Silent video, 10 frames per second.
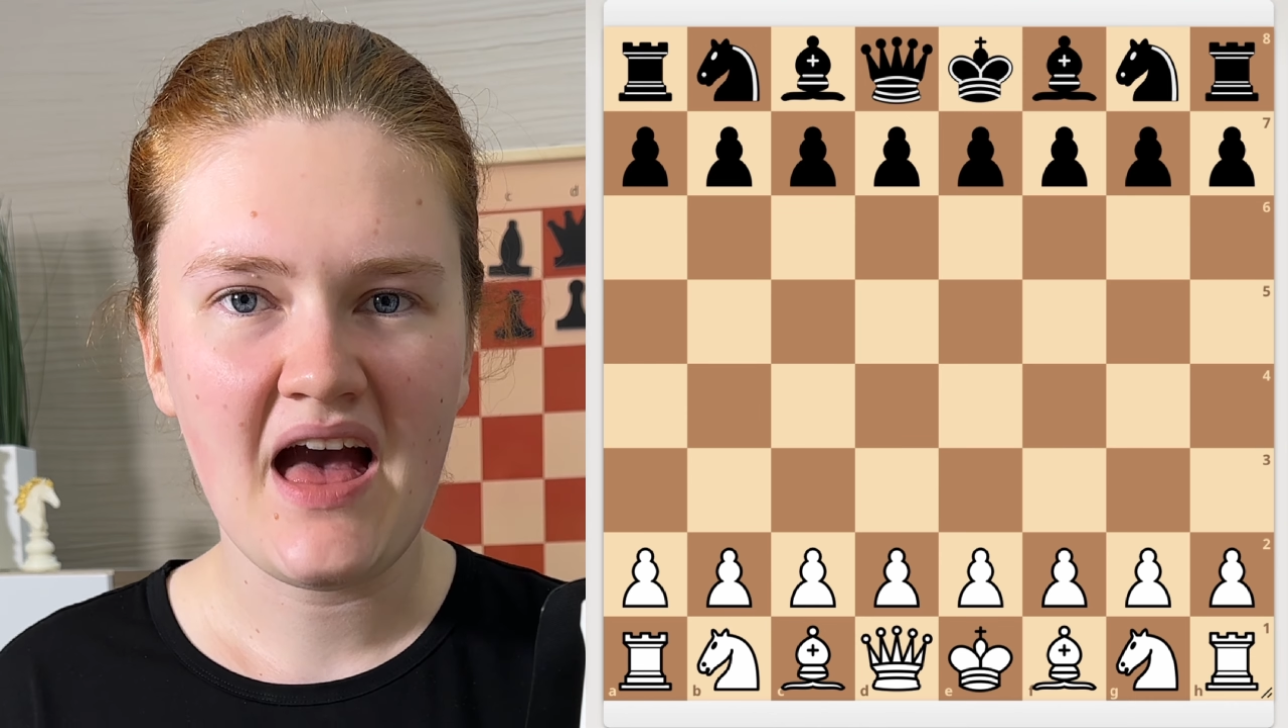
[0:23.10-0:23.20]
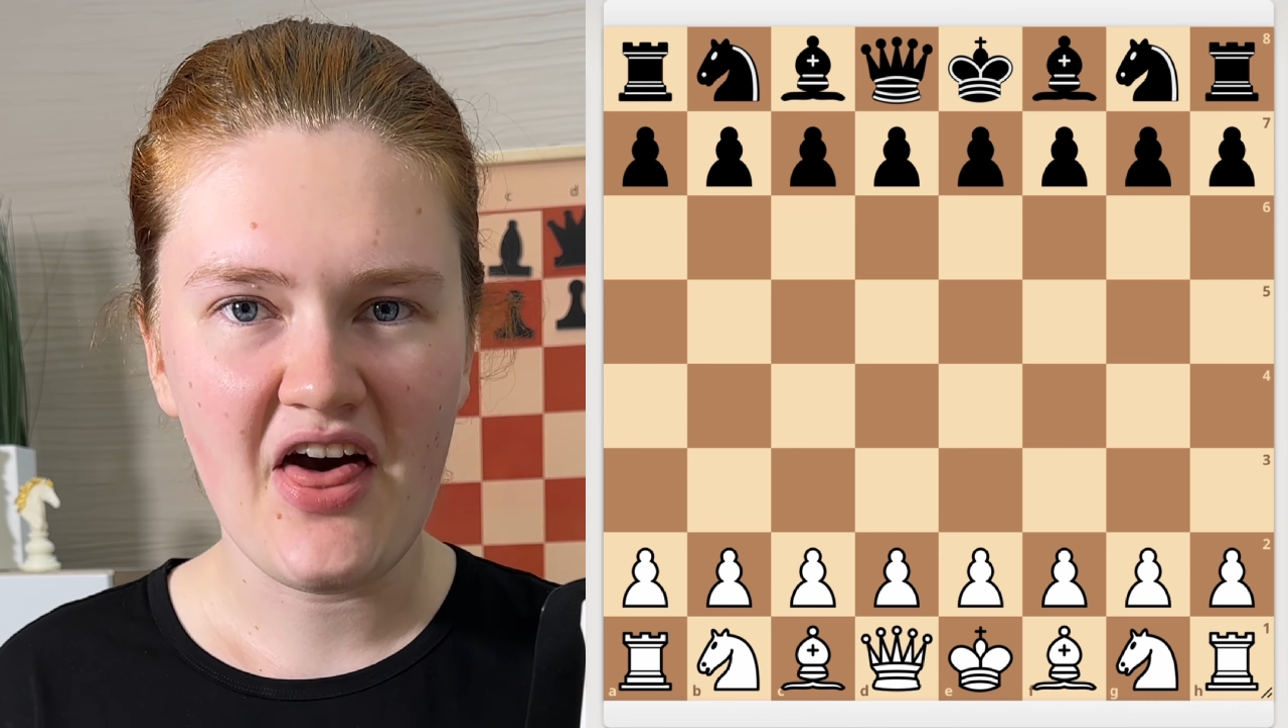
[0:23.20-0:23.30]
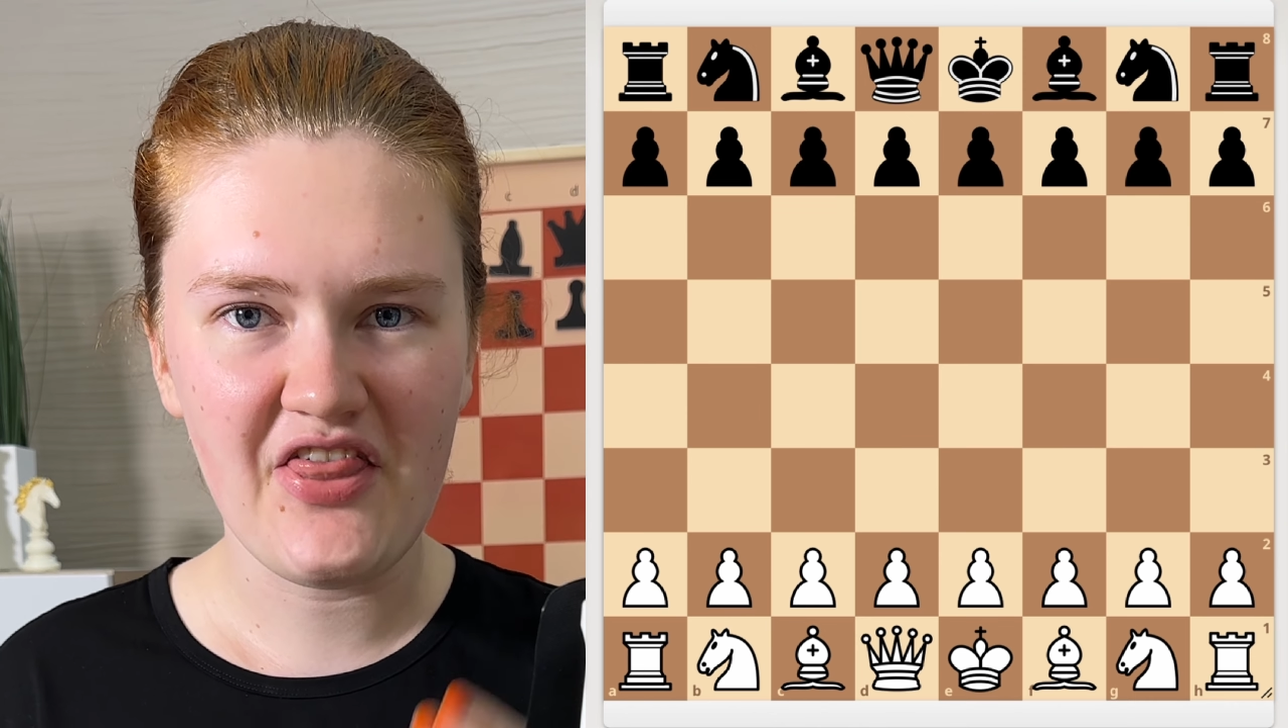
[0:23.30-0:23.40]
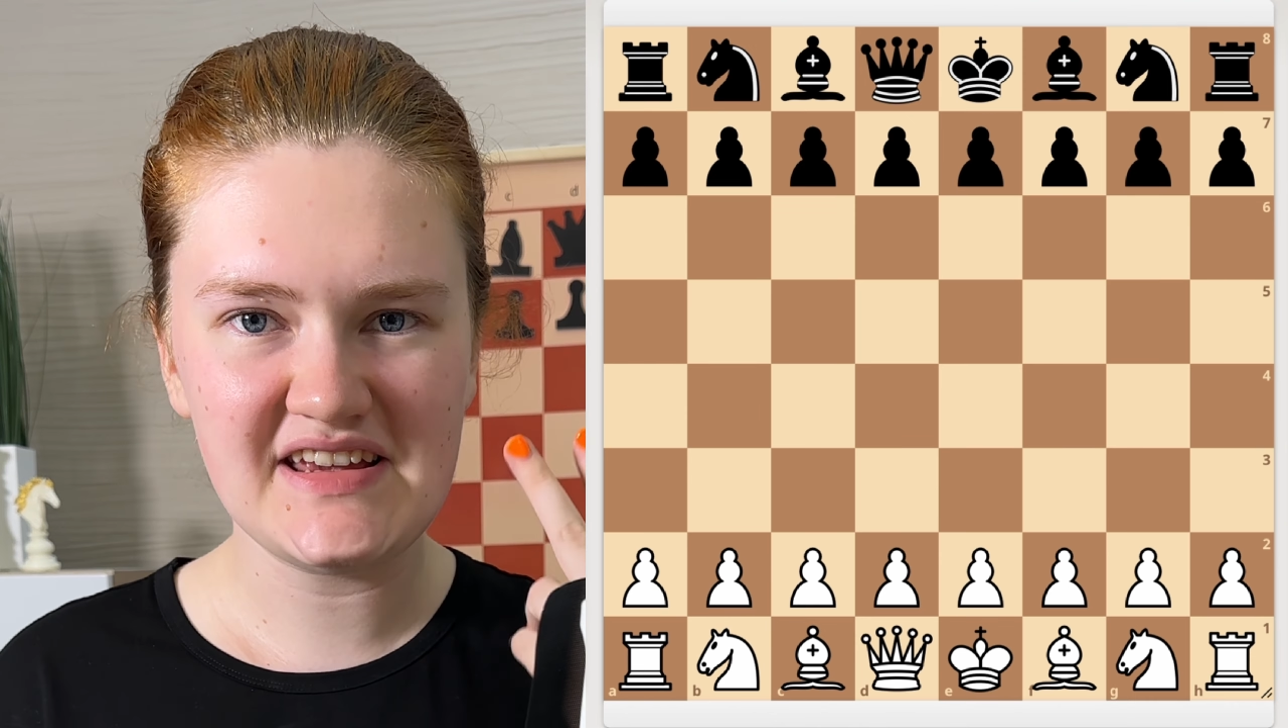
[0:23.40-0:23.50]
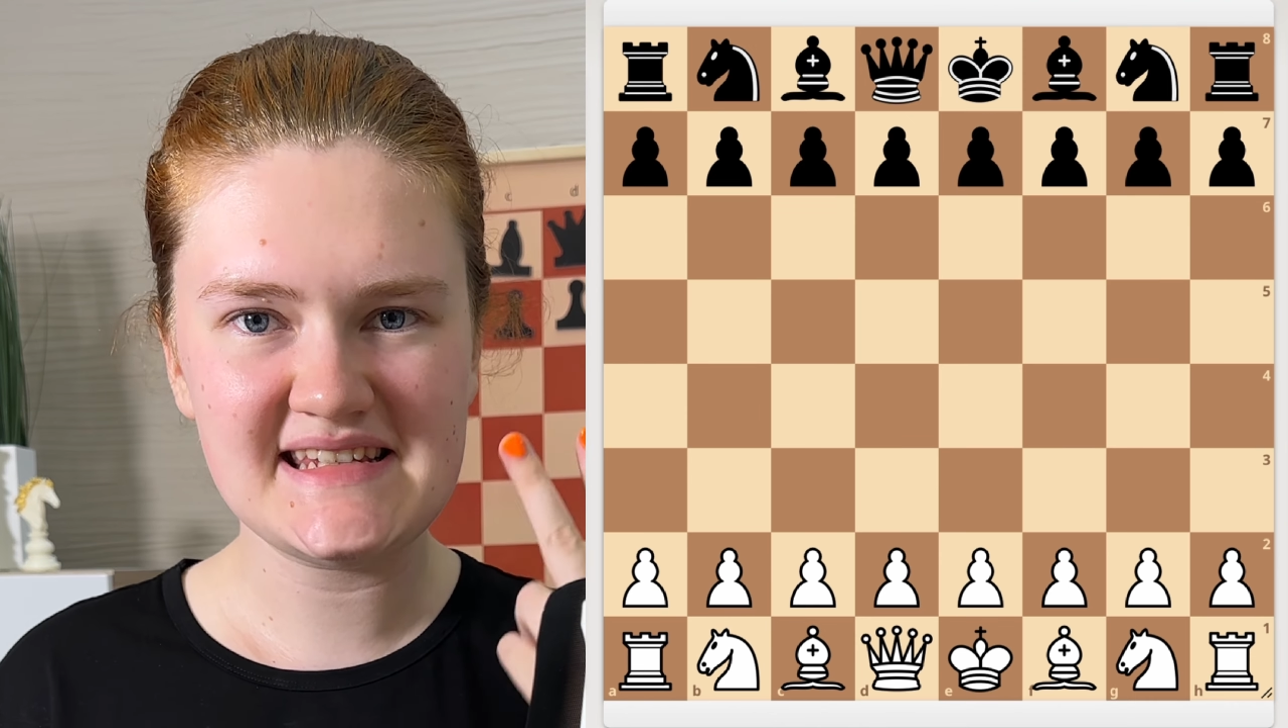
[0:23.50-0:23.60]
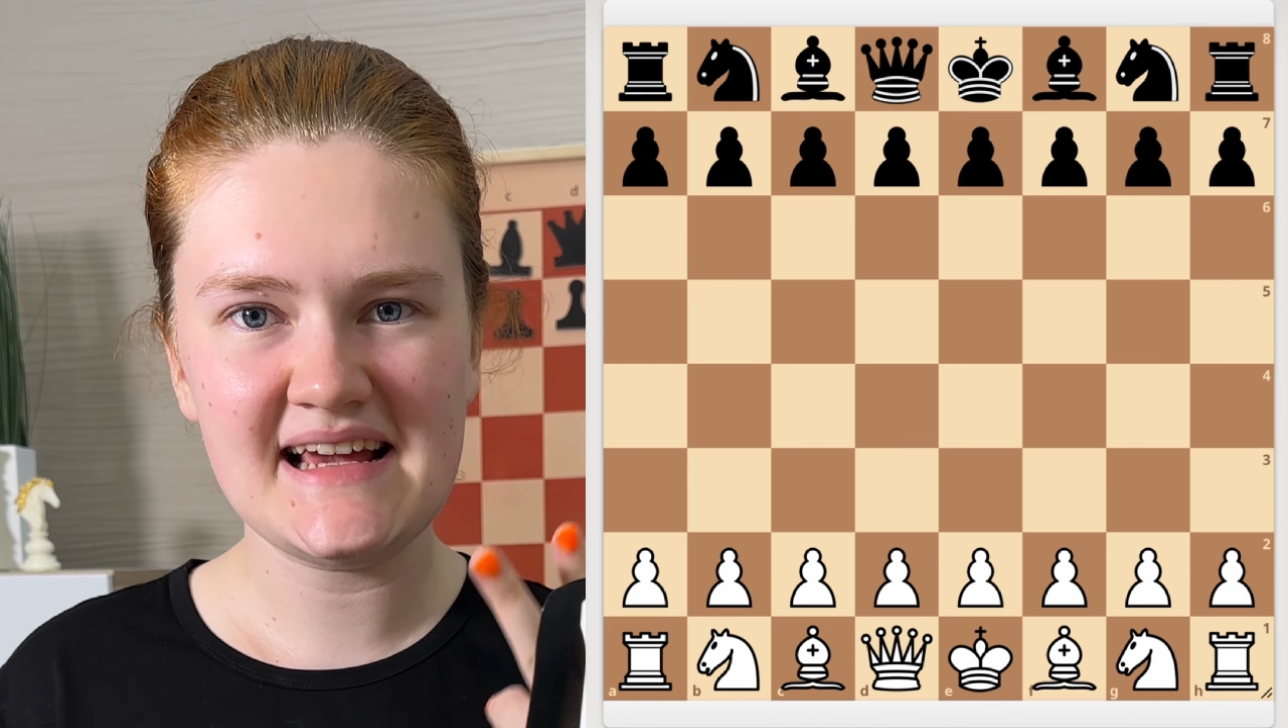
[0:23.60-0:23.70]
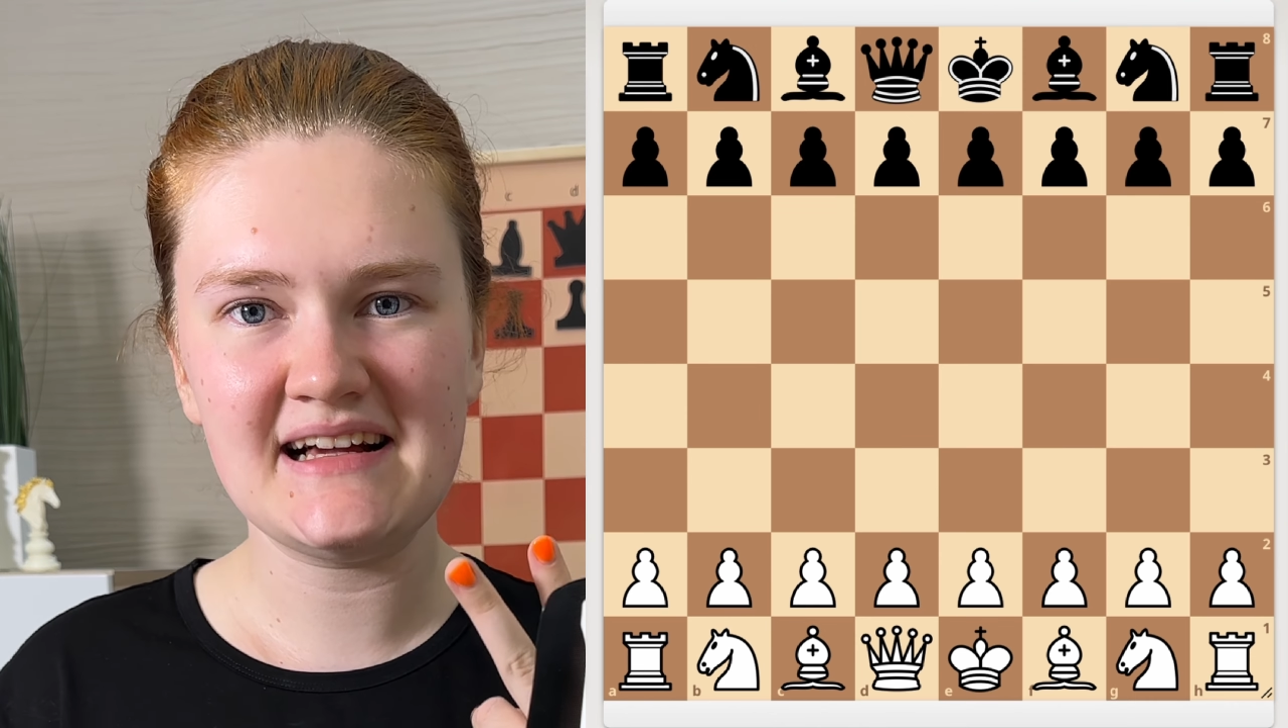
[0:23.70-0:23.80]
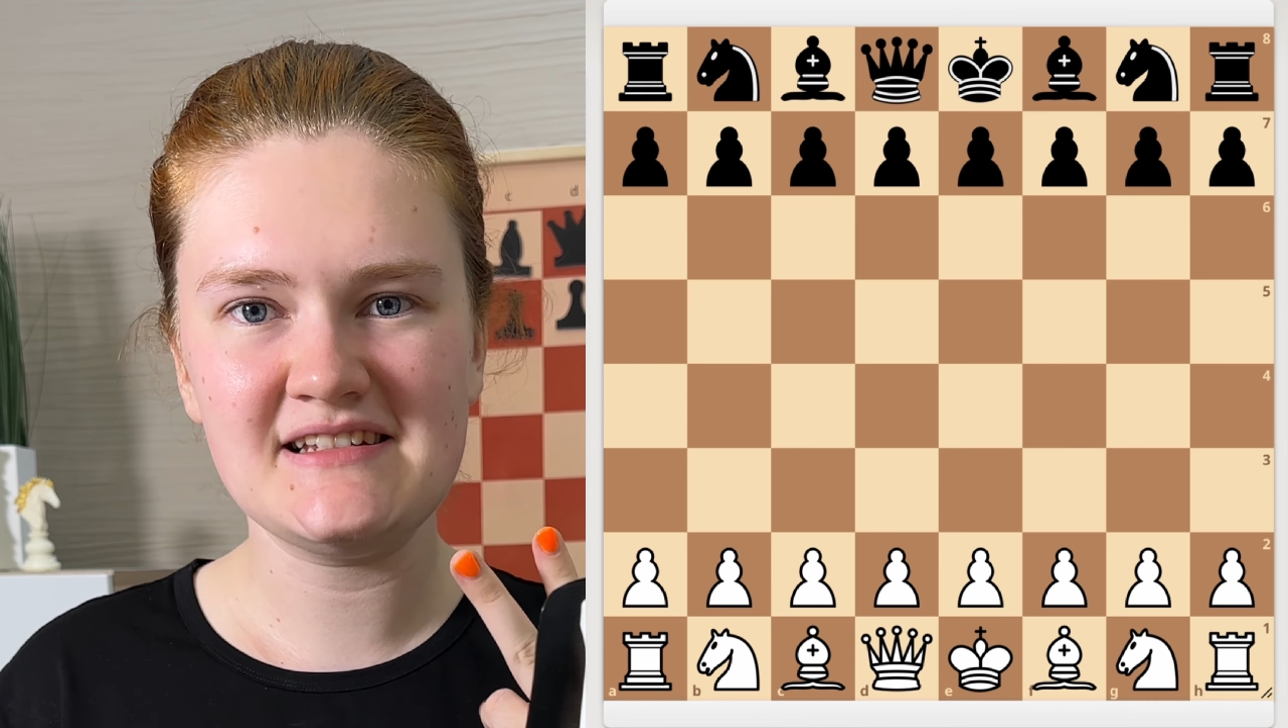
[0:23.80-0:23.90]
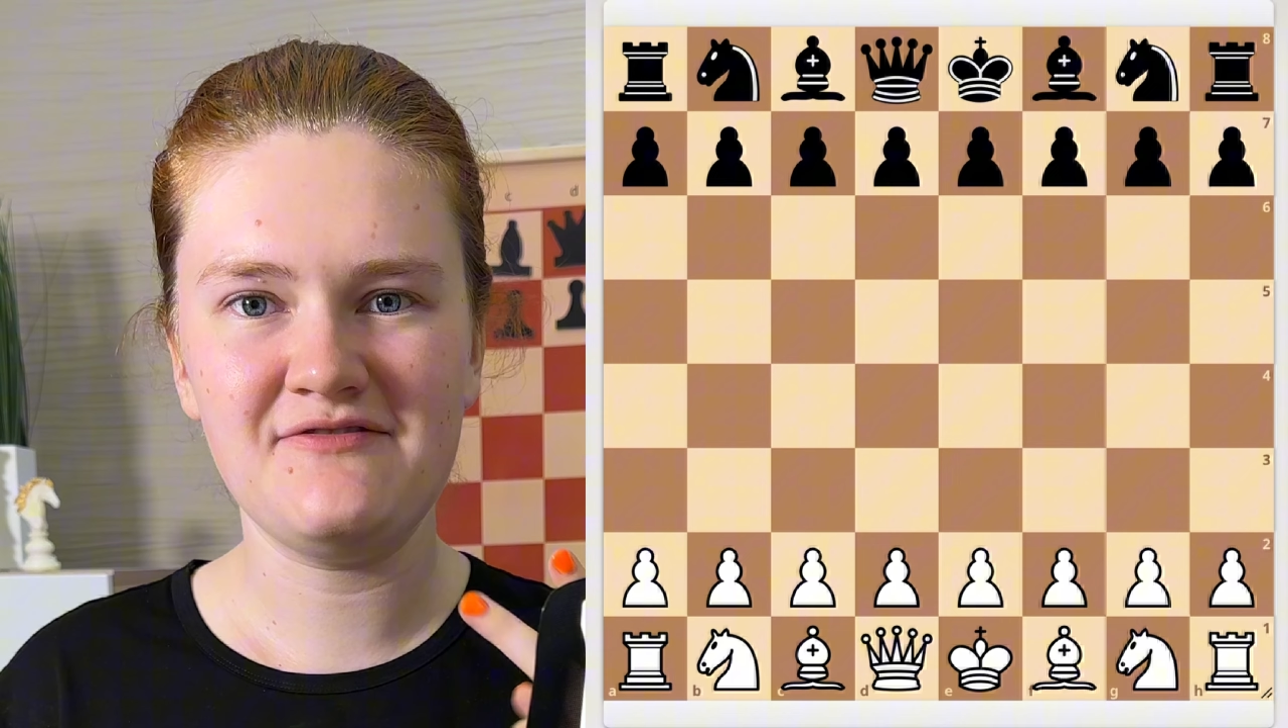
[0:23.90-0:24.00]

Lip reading: The second